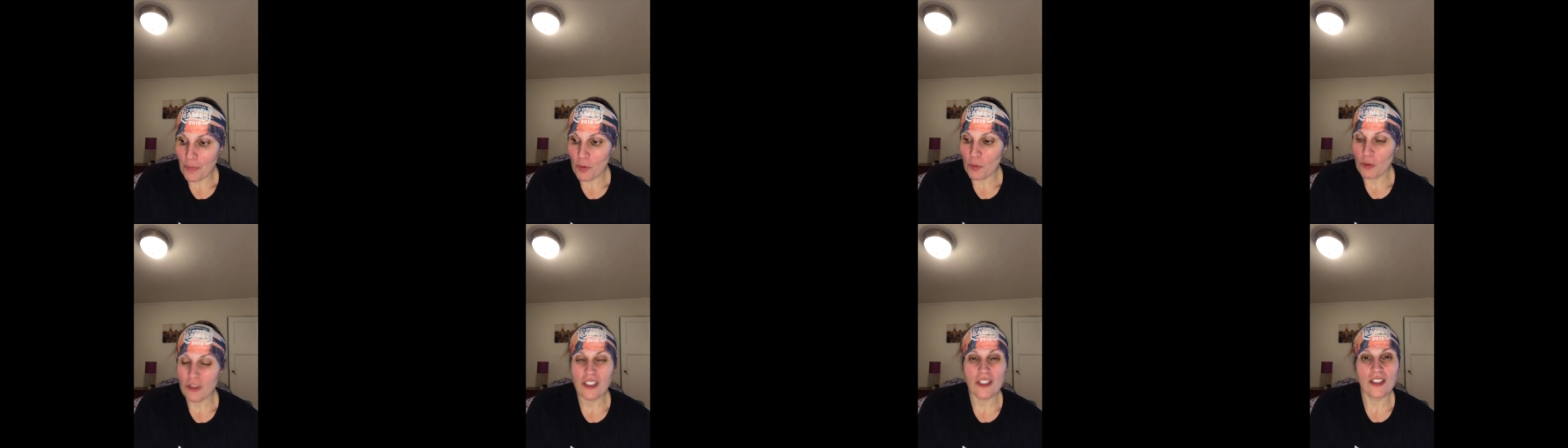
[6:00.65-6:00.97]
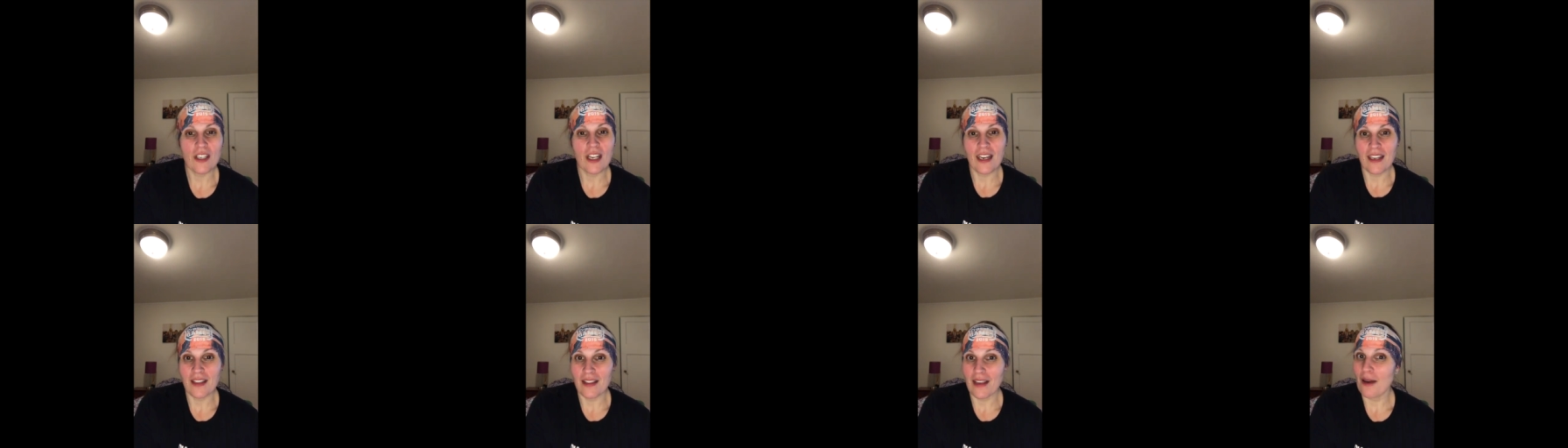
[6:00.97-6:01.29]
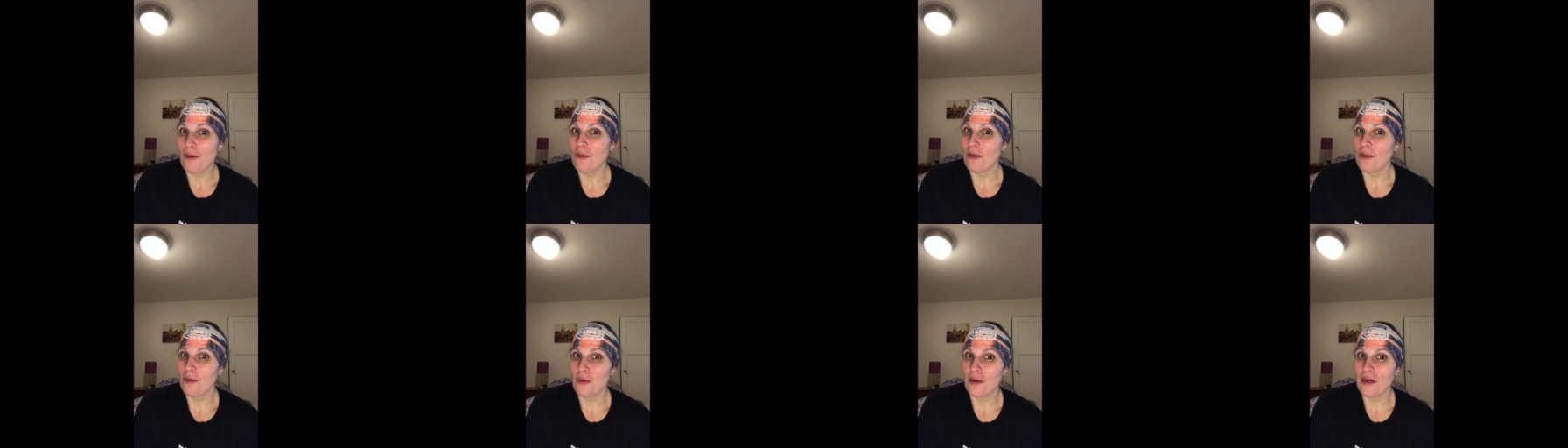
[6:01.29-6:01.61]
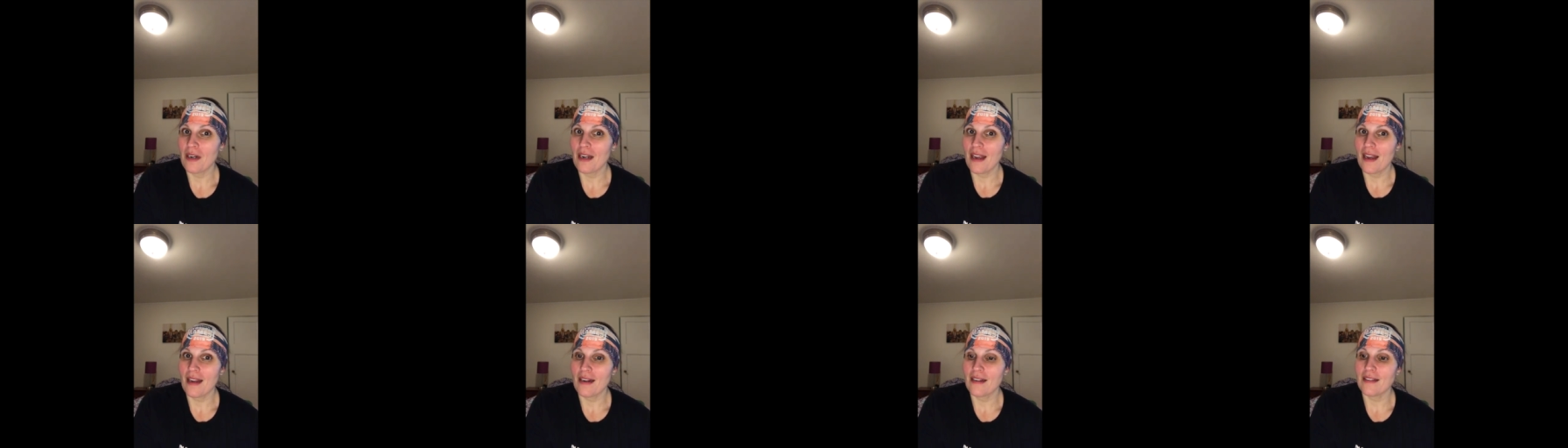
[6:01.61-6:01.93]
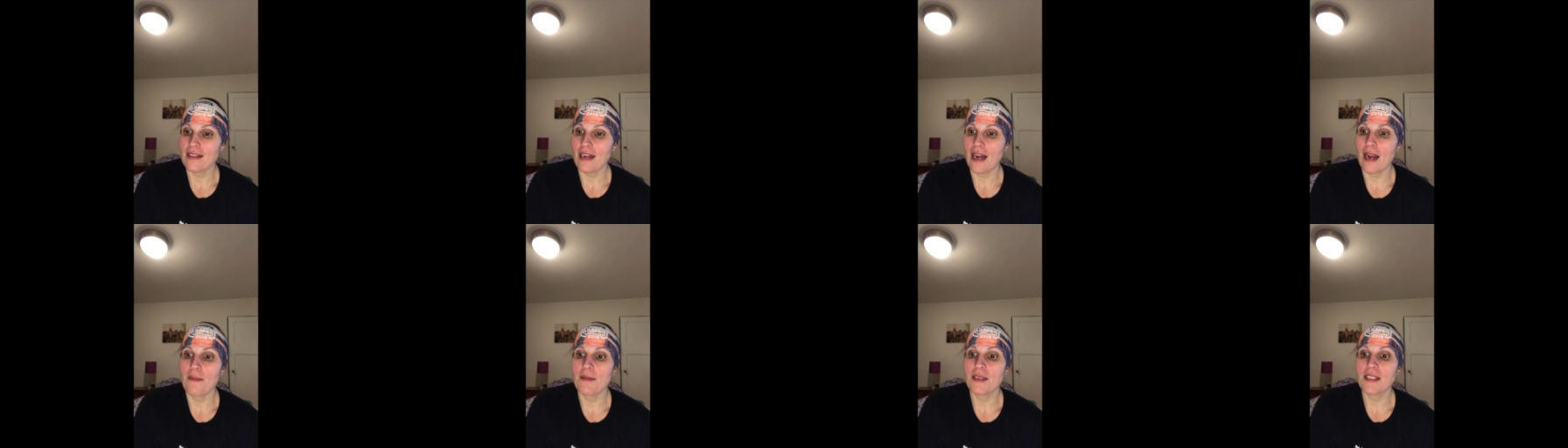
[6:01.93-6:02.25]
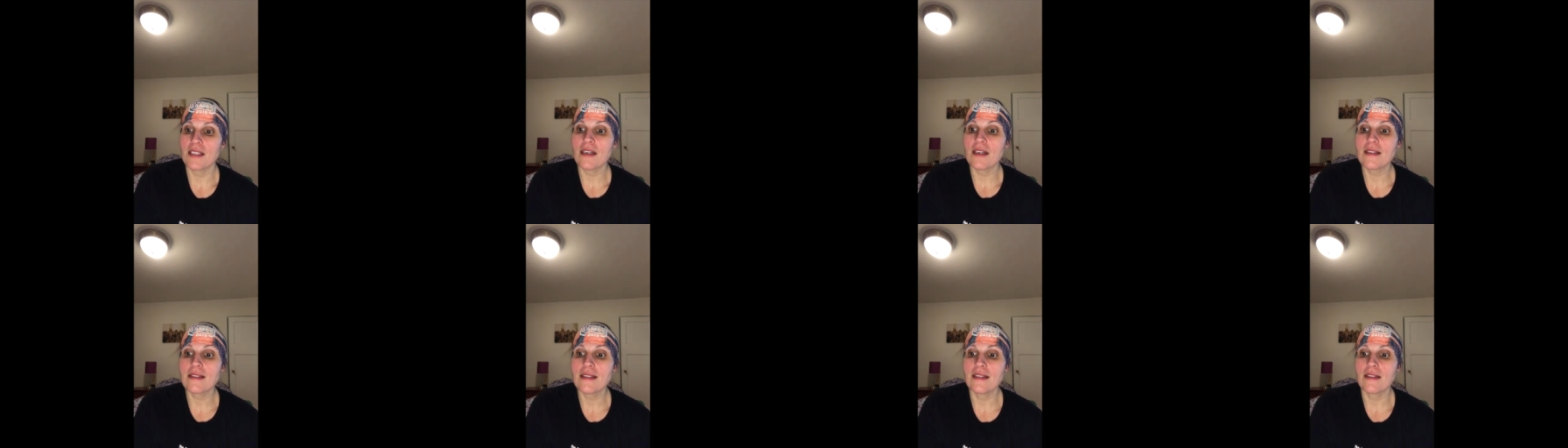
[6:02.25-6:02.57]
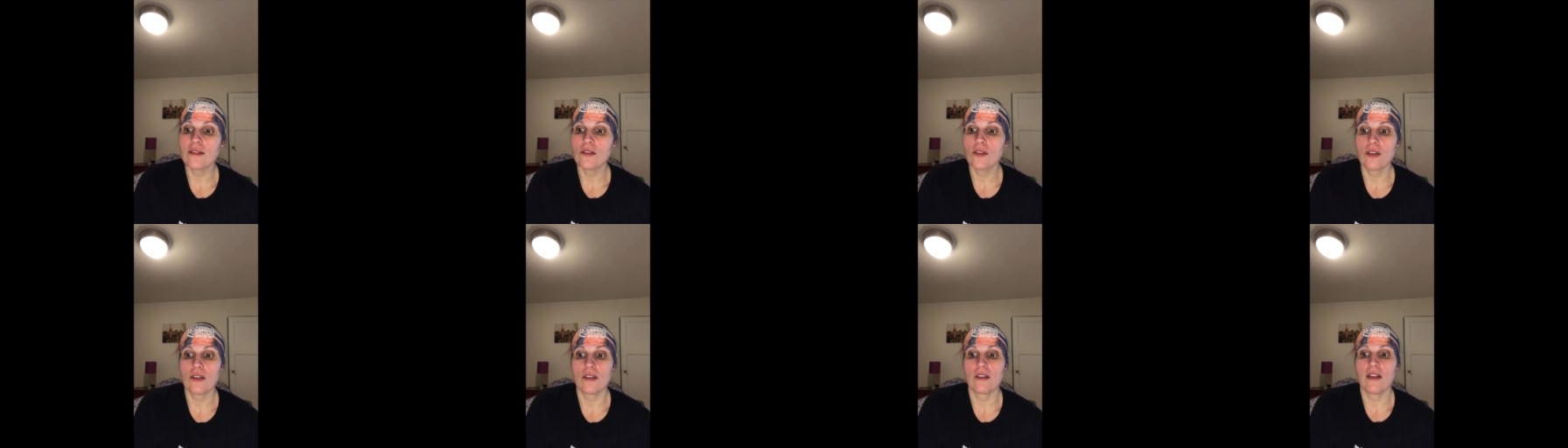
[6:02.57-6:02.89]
we're just taking that one one day at a time it doesn't look